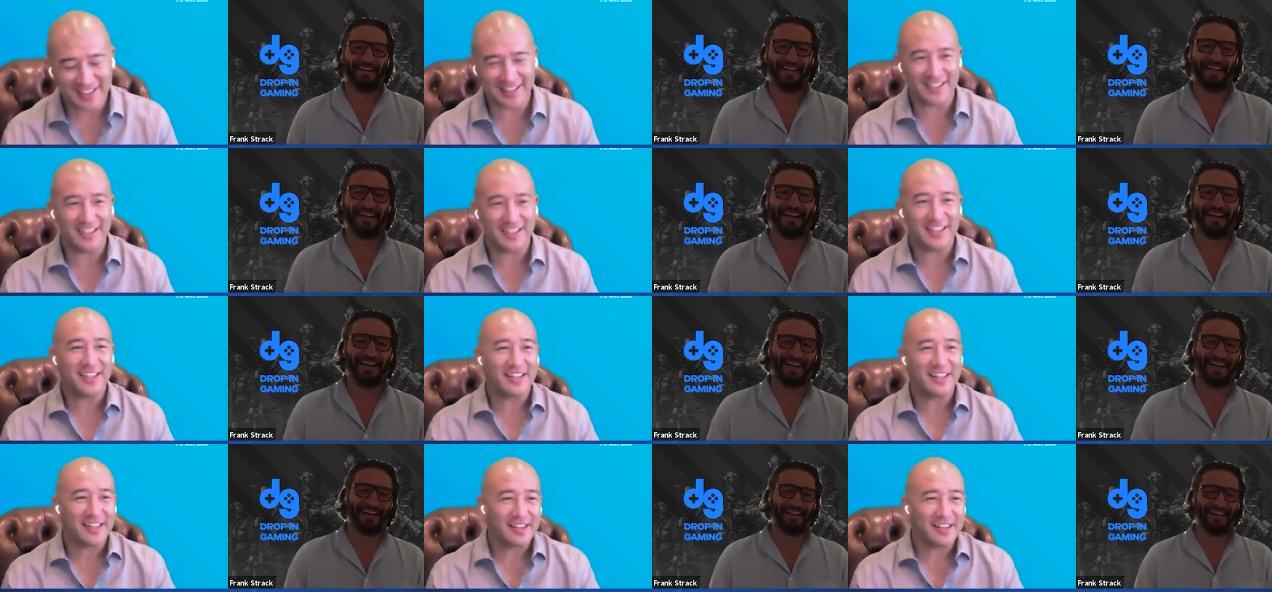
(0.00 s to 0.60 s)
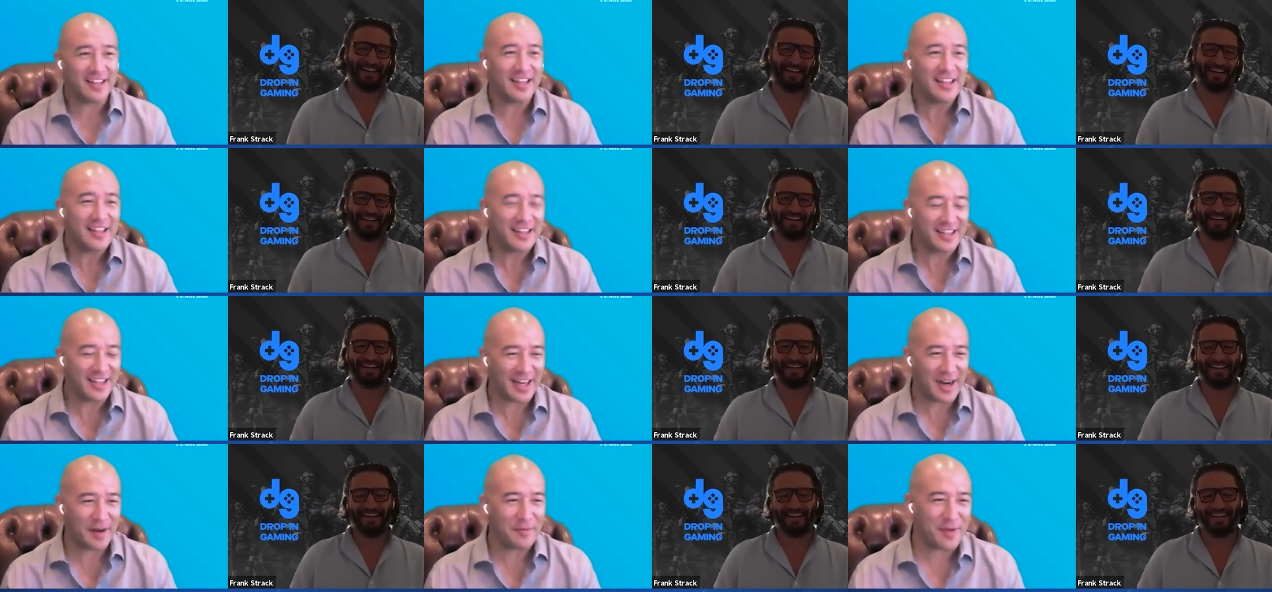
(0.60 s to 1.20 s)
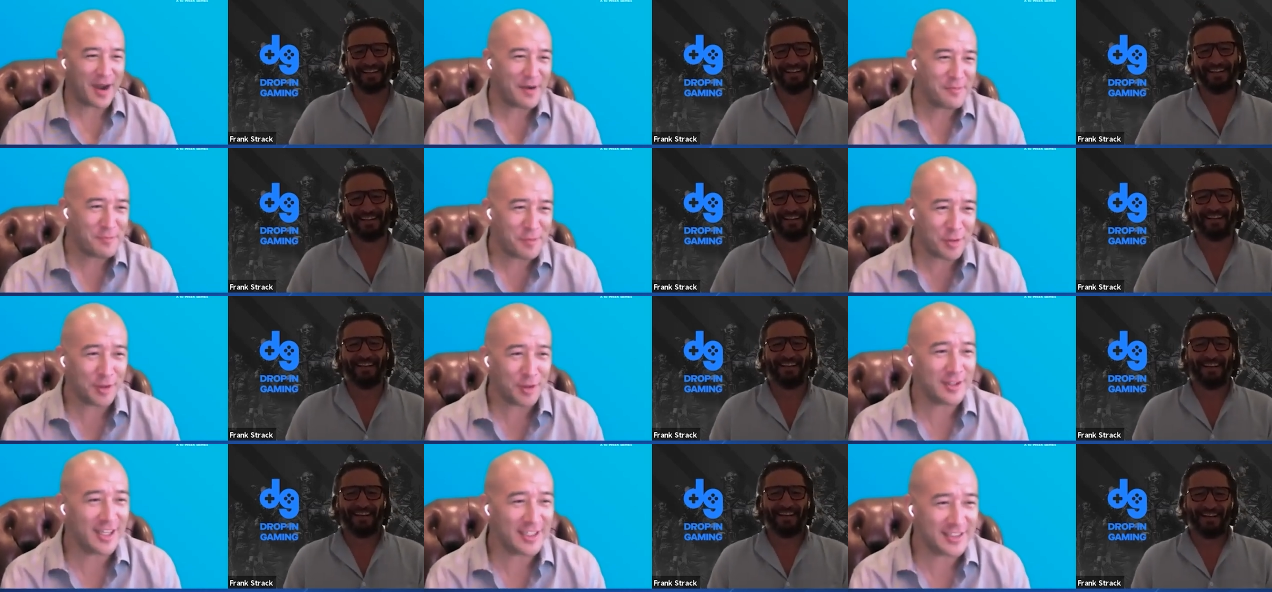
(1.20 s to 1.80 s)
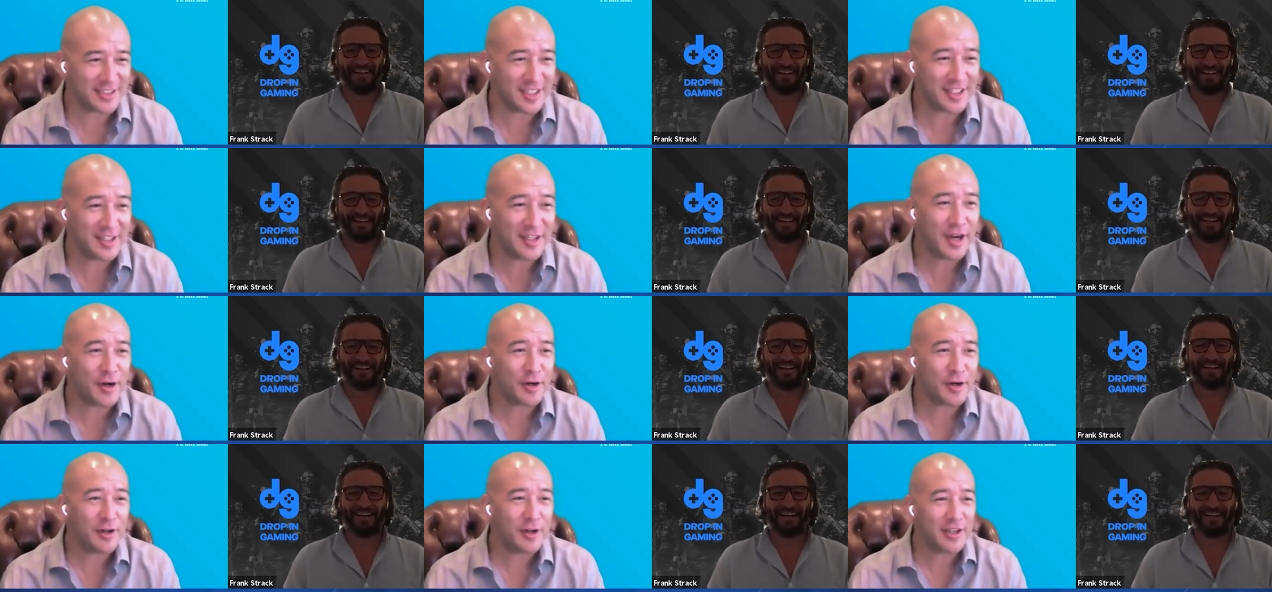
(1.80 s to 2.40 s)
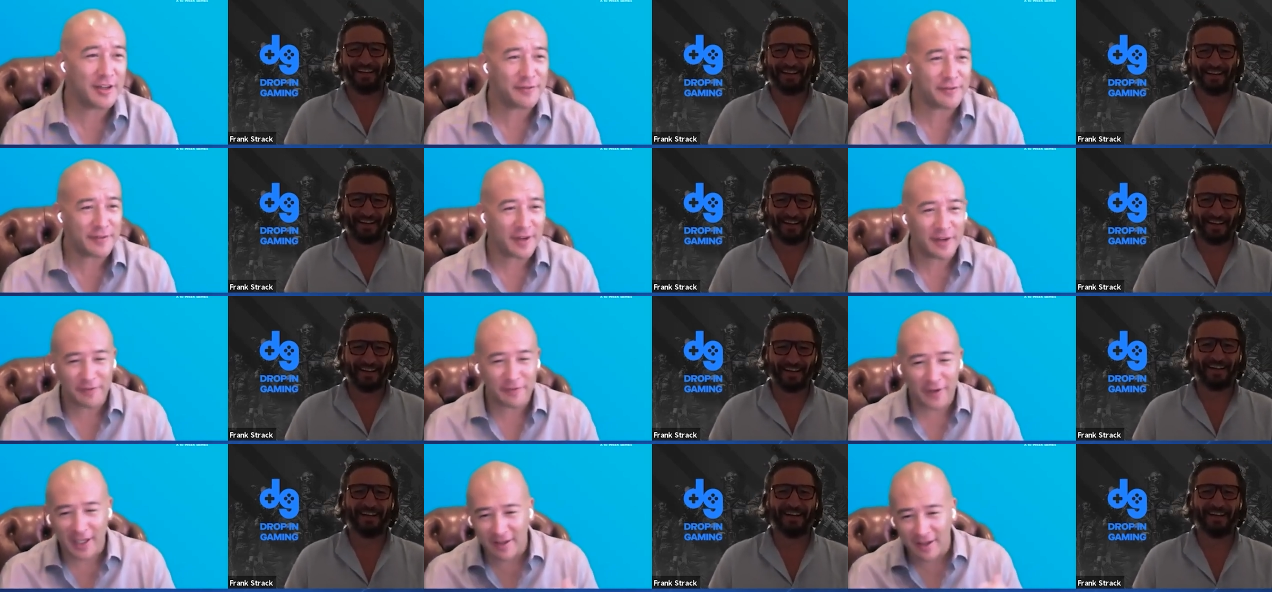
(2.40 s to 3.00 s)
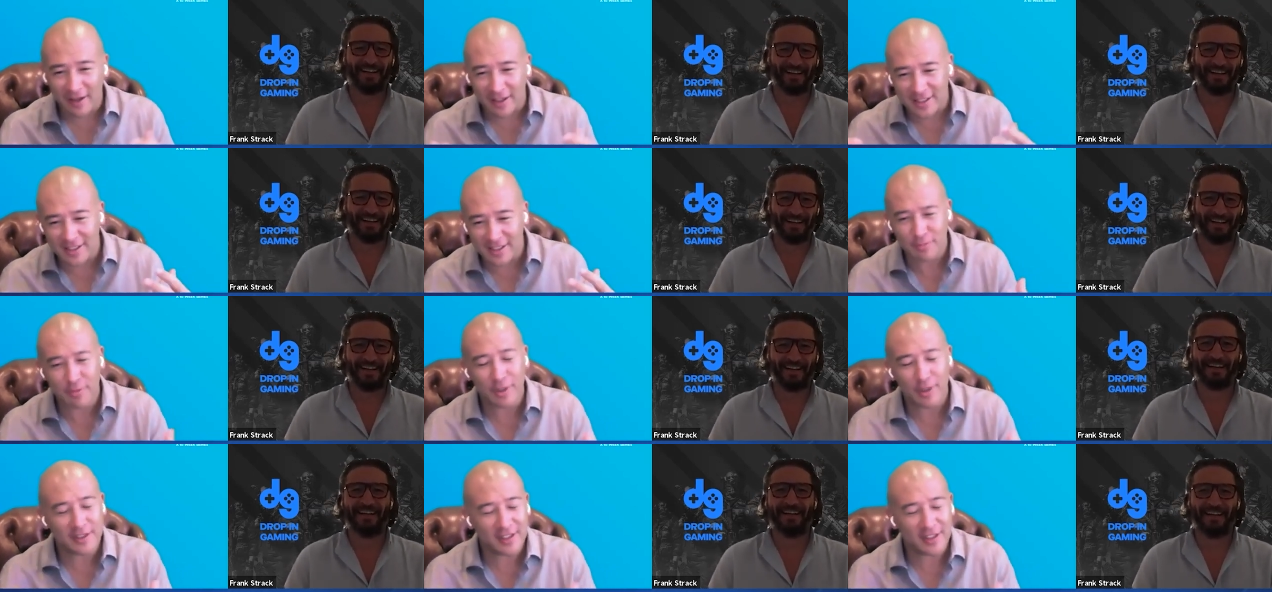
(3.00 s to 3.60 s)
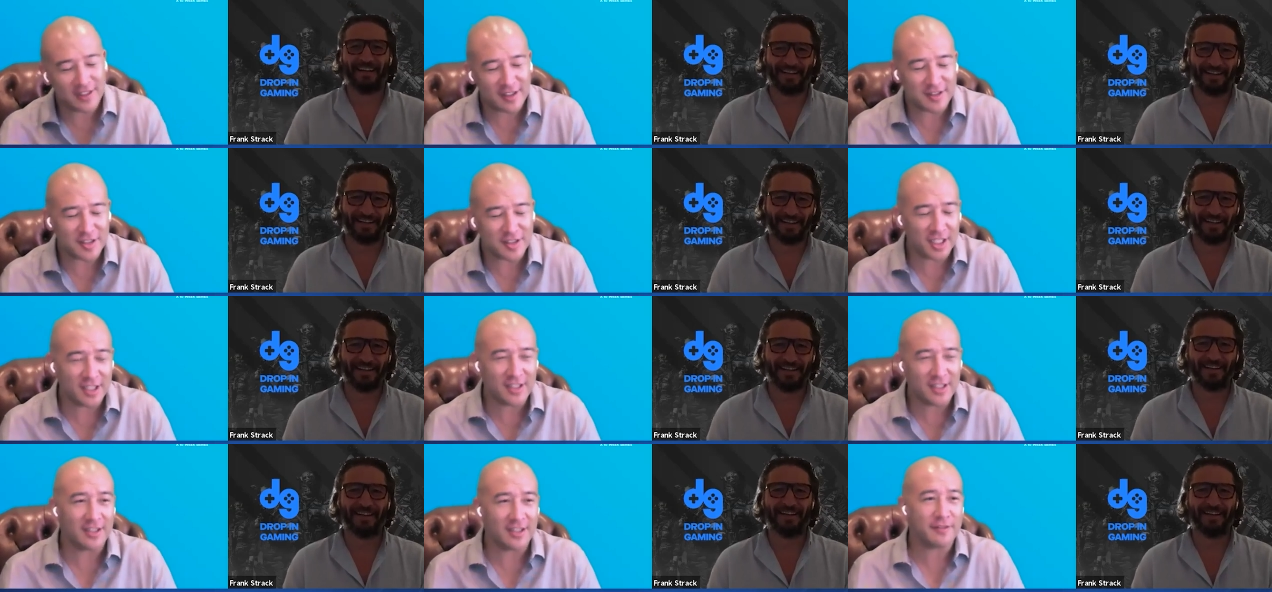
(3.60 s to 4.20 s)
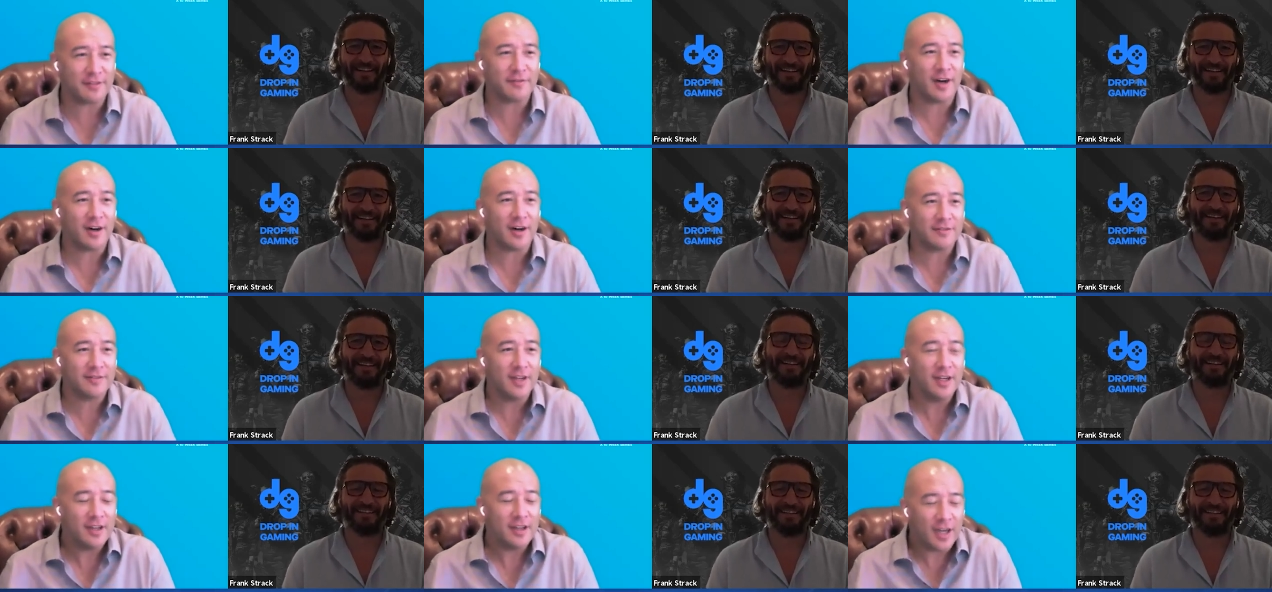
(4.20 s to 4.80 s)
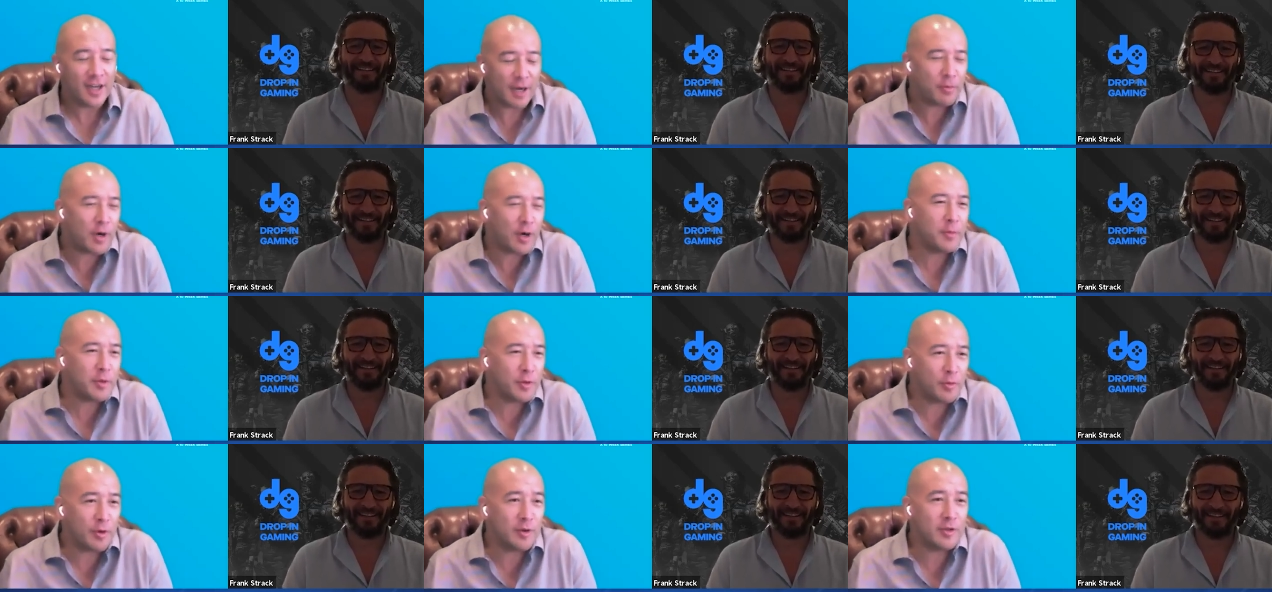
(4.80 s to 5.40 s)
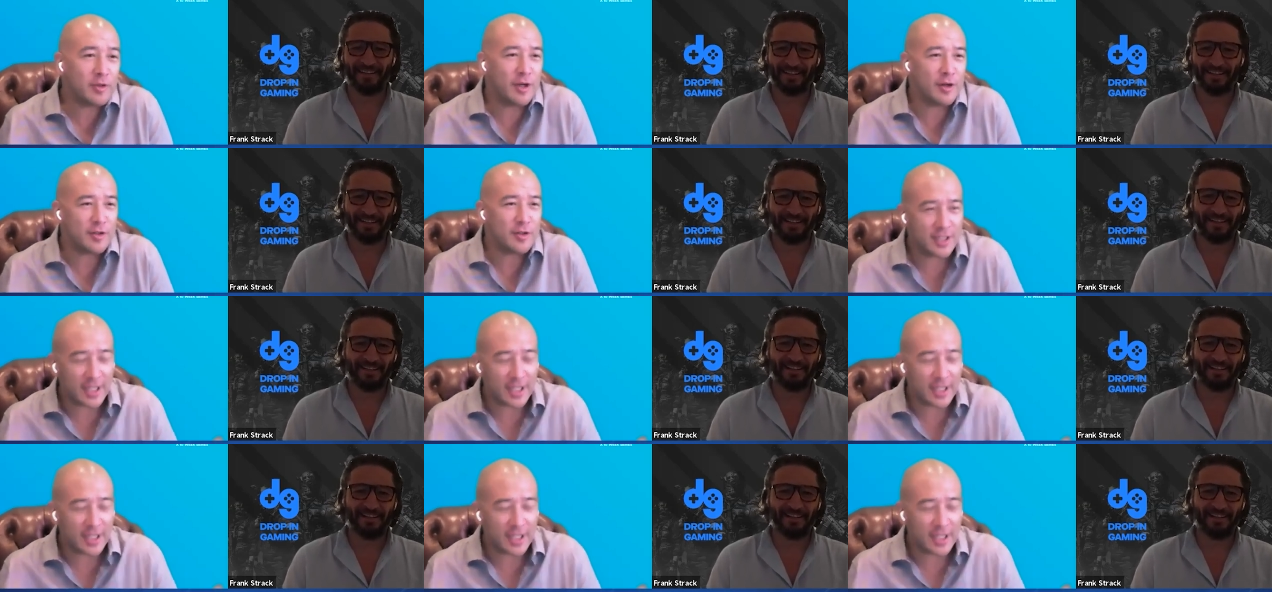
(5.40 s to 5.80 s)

Speaker 1: Uh, th- then I'm I'm more likely to go. If if I suspect that there's cheating involved, I probably won't go.